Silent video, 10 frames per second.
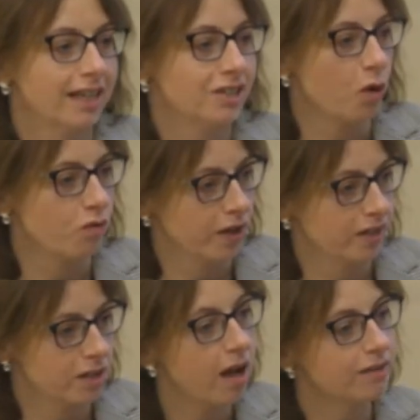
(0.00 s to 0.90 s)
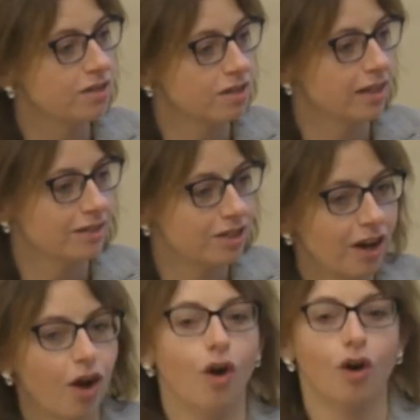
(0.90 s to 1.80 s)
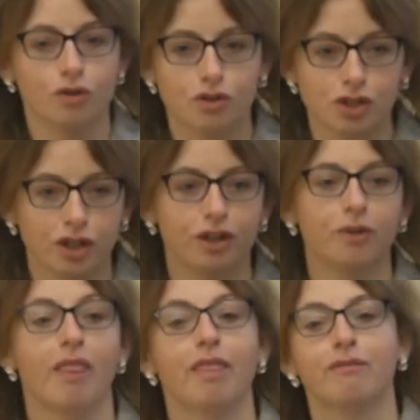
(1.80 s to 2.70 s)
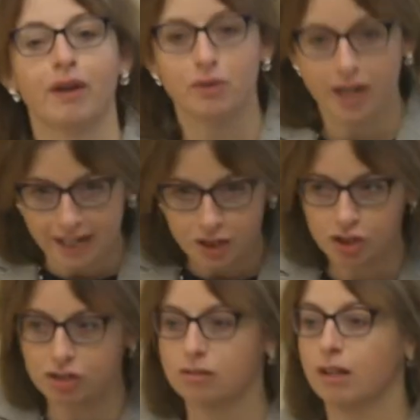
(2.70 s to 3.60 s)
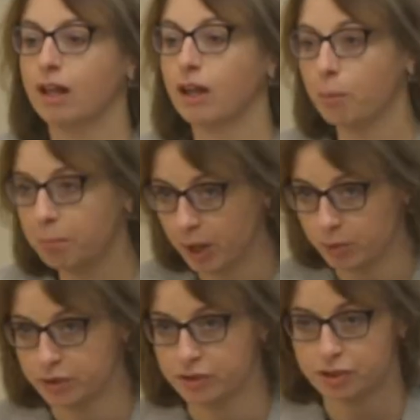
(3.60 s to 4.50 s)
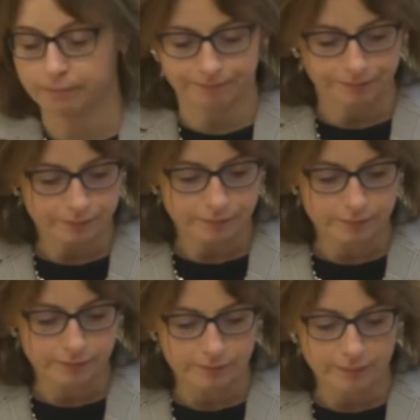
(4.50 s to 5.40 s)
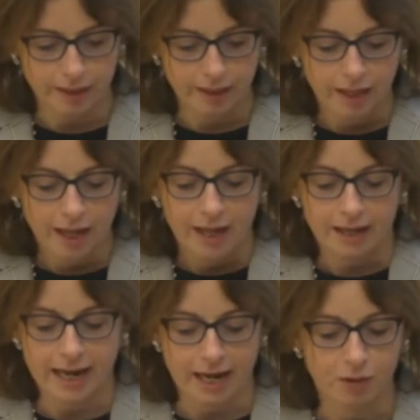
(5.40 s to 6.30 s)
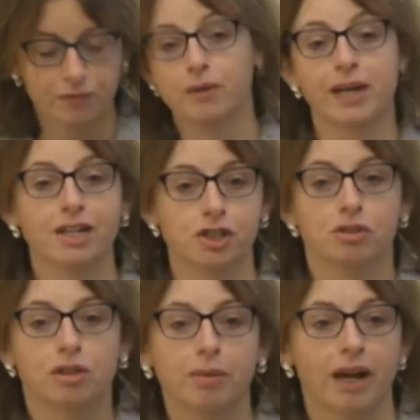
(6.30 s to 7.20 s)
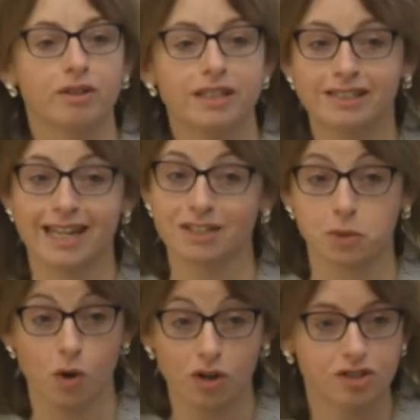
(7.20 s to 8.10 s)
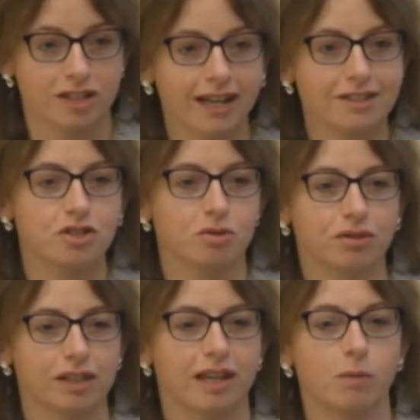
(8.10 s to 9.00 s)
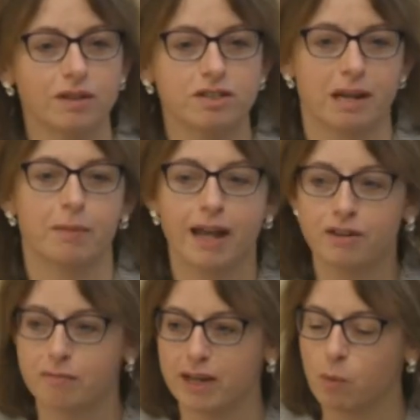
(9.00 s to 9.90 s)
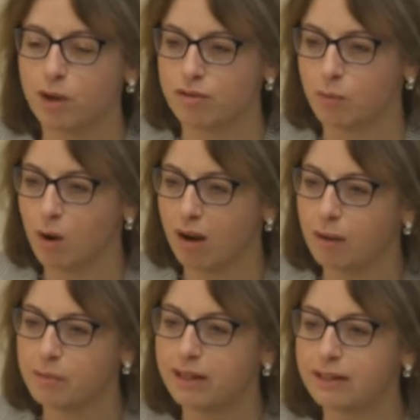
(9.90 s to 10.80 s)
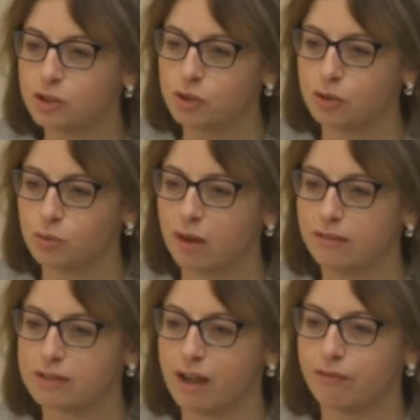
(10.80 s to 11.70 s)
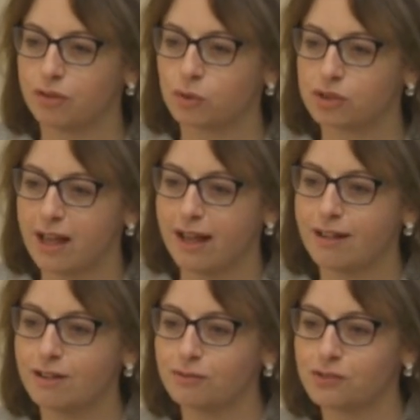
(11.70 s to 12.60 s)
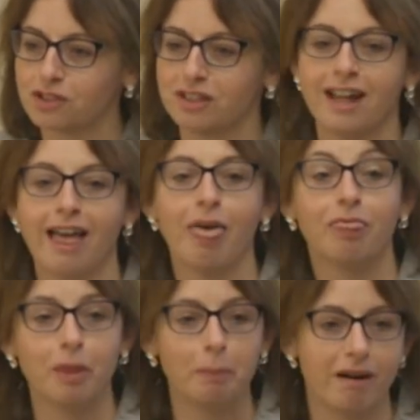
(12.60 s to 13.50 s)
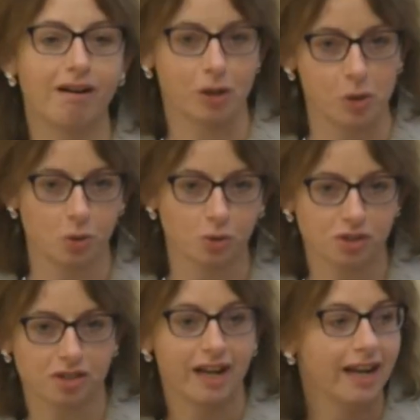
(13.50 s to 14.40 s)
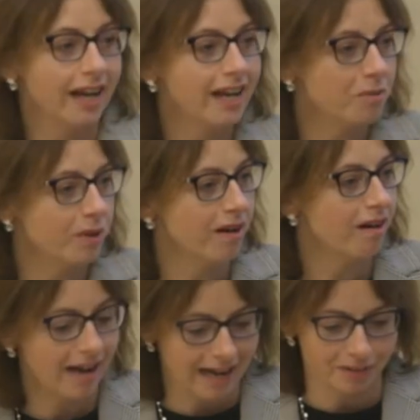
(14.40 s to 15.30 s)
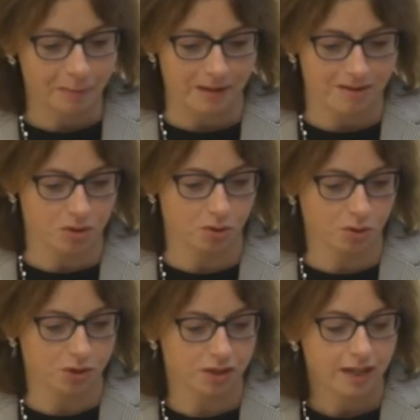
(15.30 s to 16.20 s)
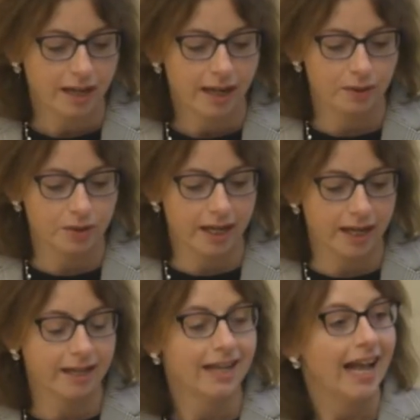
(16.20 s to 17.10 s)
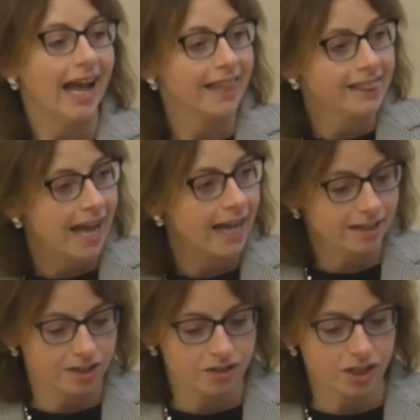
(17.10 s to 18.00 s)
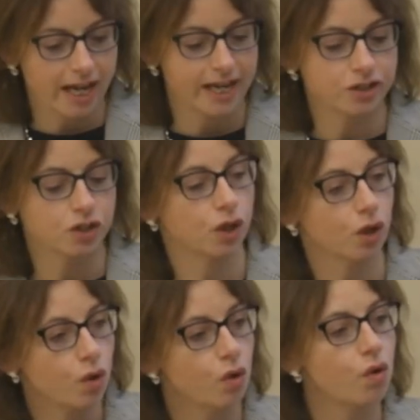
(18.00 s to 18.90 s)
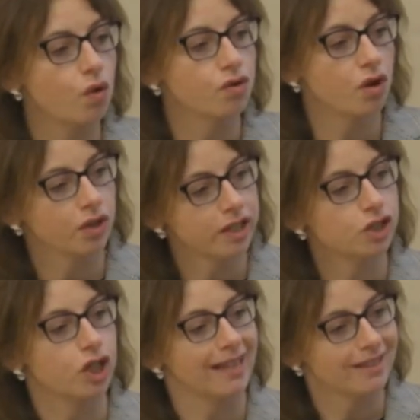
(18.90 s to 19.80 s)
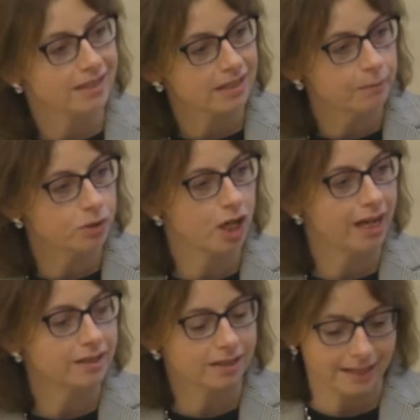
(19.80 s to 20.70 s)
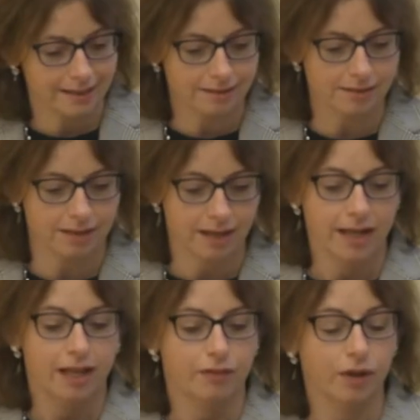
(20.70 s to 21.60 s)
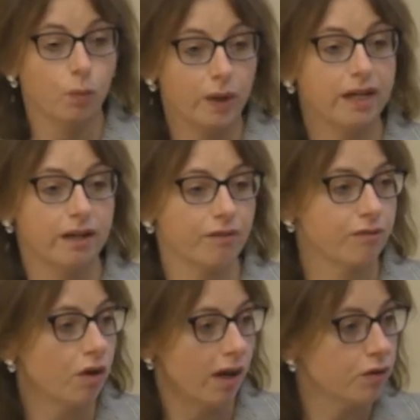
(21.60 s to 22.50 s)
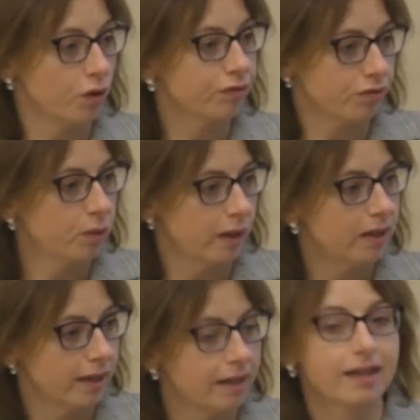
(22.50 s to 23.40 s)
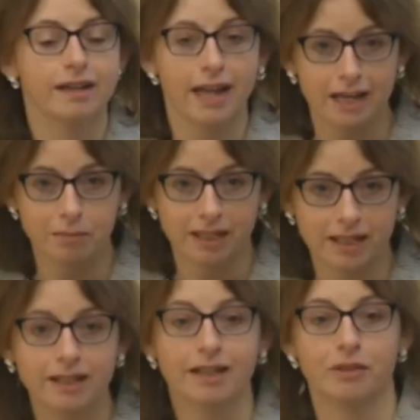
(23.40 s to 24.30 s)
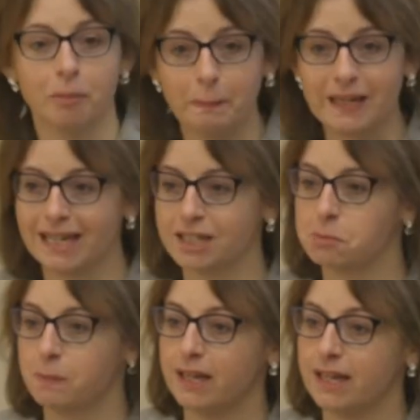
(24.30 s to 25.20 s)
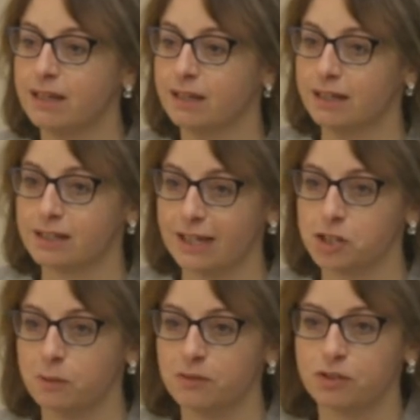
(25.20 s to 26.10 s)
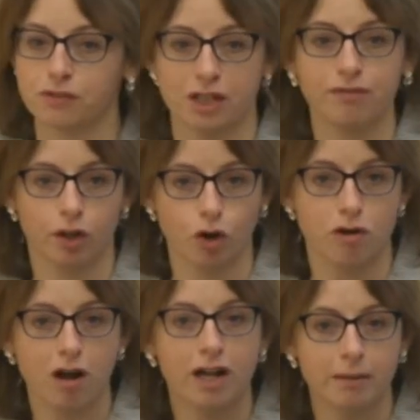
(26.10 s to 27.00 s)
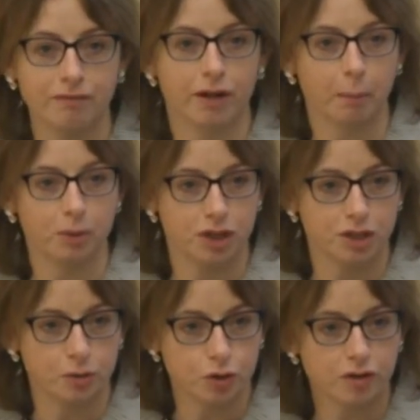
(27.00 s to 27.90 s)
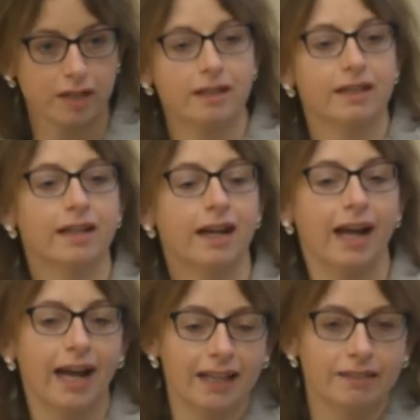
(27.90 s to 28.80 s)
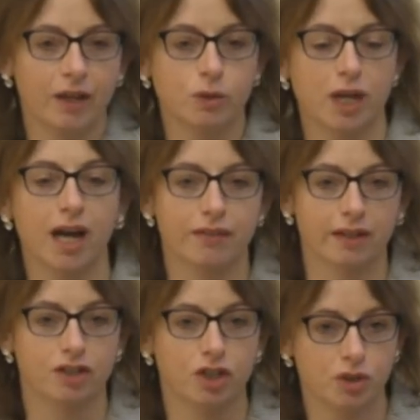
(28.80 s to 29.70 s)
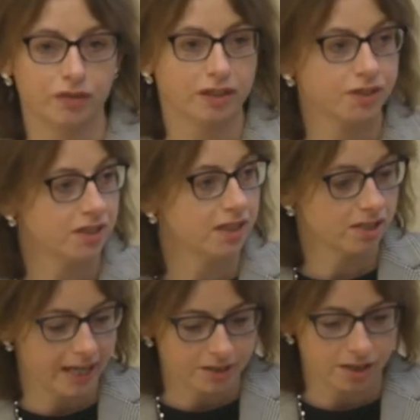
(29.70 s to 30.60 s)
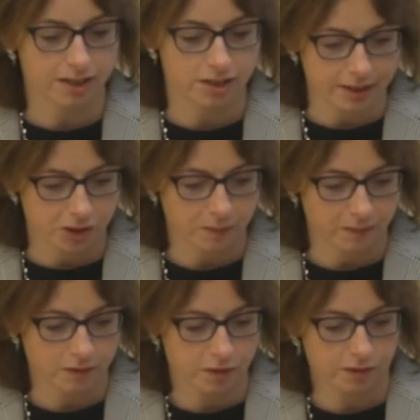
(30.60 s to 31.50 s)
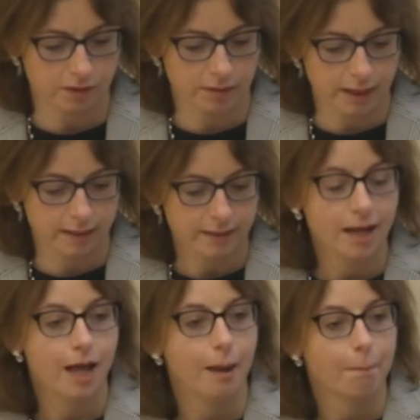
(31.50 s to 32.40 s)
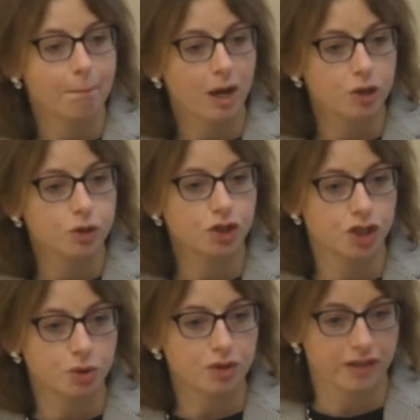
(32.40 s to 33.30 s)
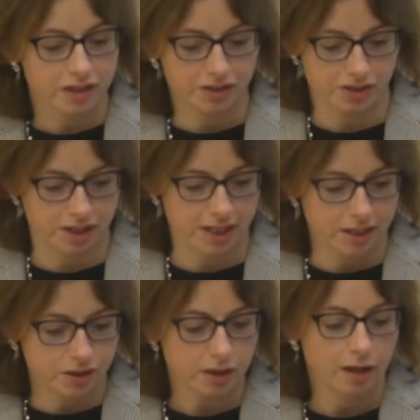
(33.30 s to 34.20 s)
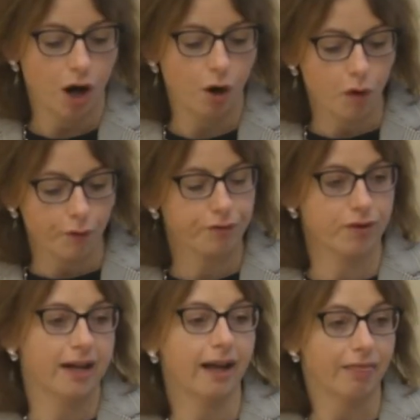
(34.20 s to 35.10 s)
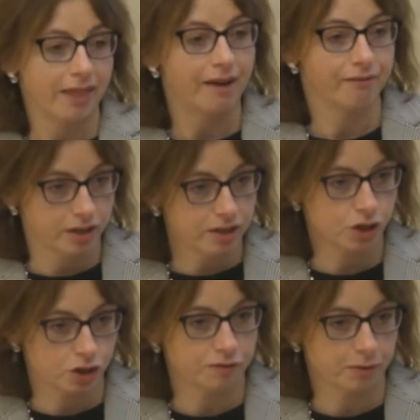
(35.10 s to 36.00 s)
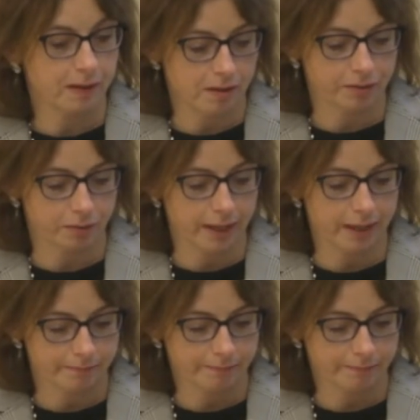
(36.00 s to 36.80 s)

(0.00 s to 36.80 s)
it's not rocket science, is it? On to the vocational component. Now, the vocational component is, guess what? Yes, you're thinking one step ahead of me and wondering why I'm here, because you could work this out for yourselves. The bar course. Here we are at the bar course, okay? And that contains the core knowledge and subject skills that I've gone through earlier. Namely, the BSB assessments of civil and crime, if I can put it neutrally, and those other university set assessments, okay? Most universities are offering that version of the pathway,